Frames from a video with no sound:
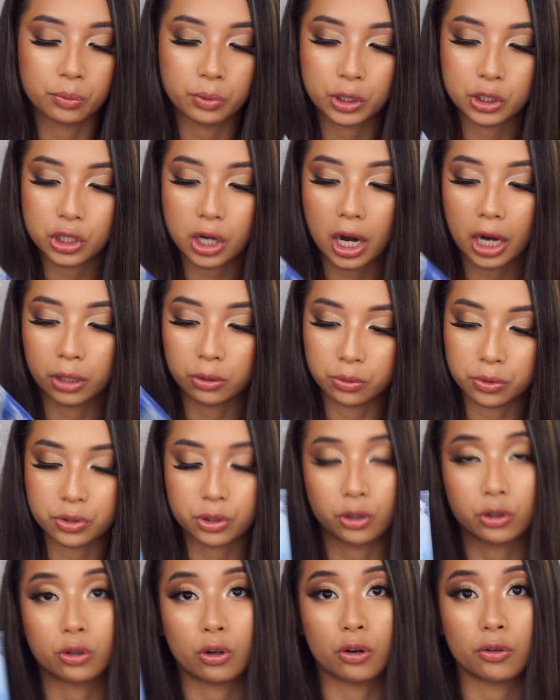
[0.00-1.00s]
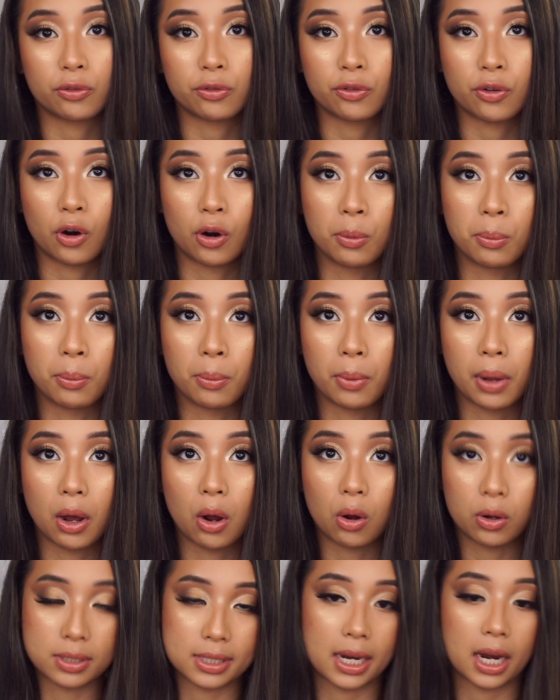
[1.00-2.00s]
which I also got from
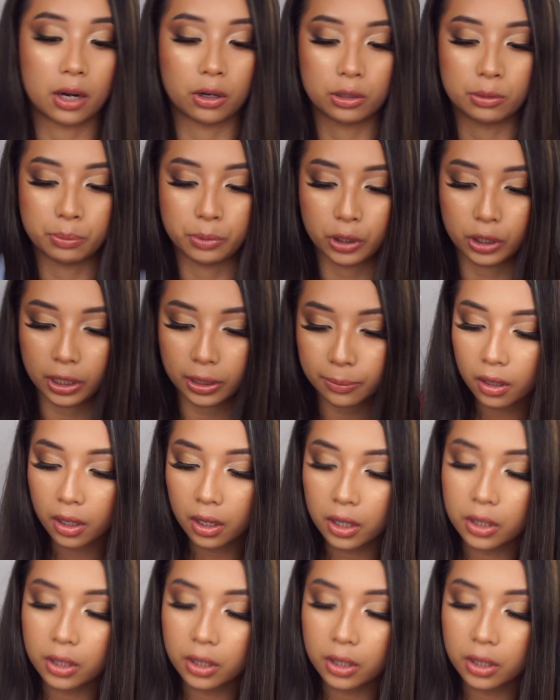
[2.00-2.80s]
Oz Hair and Beauty.